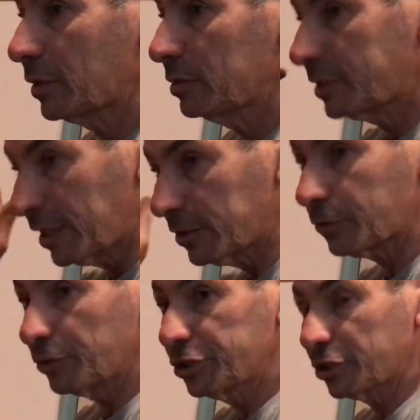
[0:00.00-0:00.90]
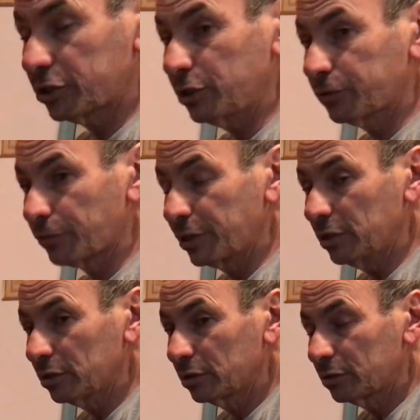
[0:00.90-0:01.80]
take the 363.
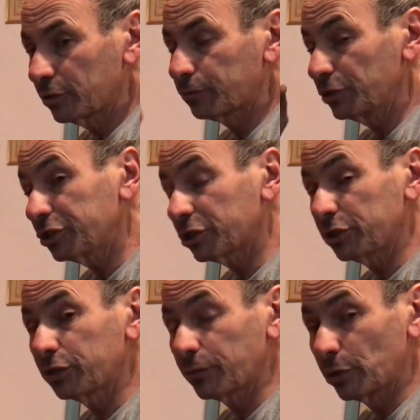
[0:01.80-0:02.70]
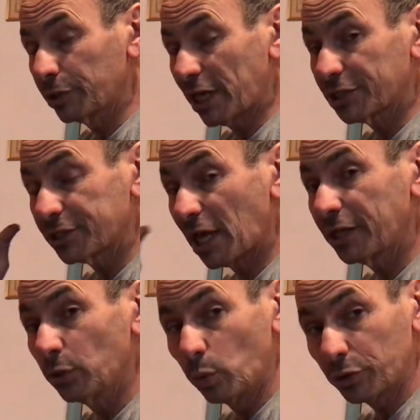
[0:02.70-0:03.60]
The 363 only has
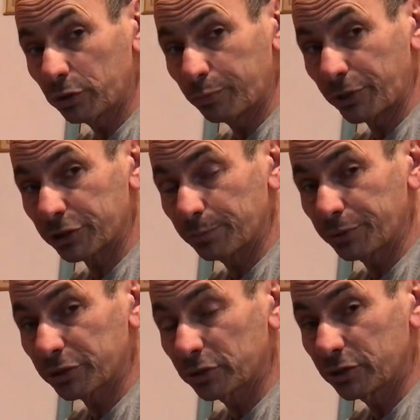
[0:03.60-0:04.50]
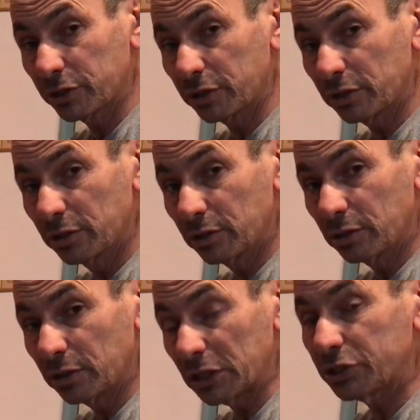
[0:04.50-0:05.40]
9-to-1 compression pistons in it
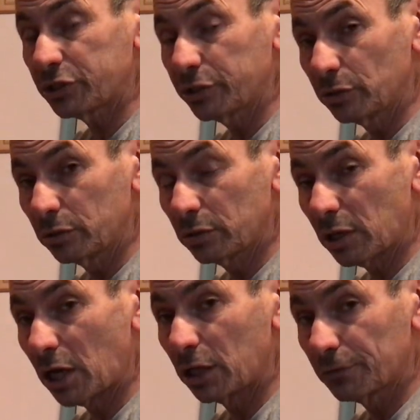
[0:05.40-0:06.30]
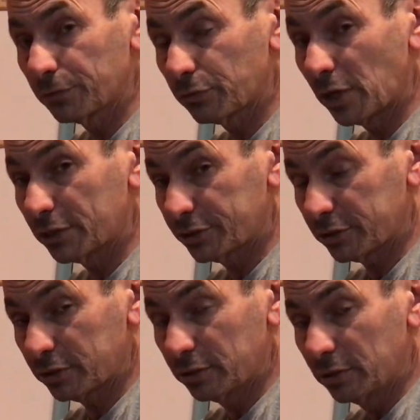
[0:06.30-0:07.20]
and steel Oliver rods in
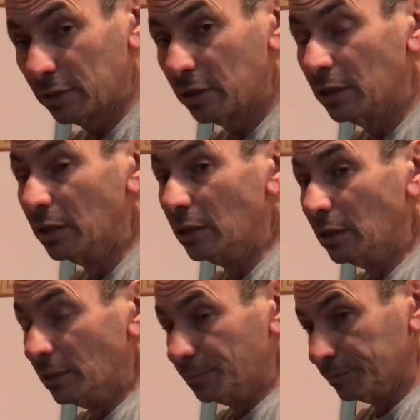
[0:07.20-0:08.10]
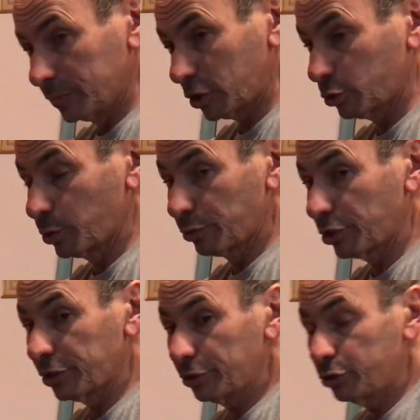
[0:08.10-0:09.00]
it, because we were
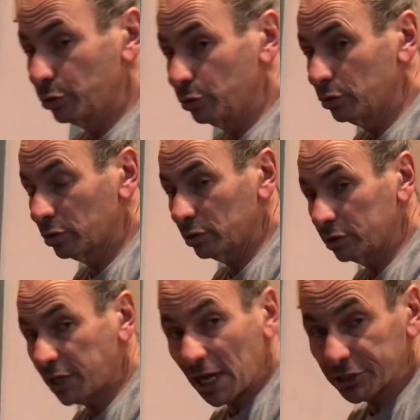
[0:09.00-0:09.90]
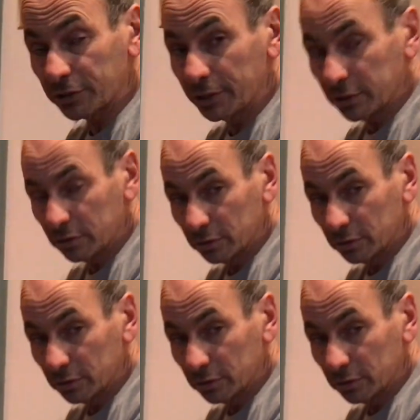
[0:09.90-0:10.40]
going to do gasoline.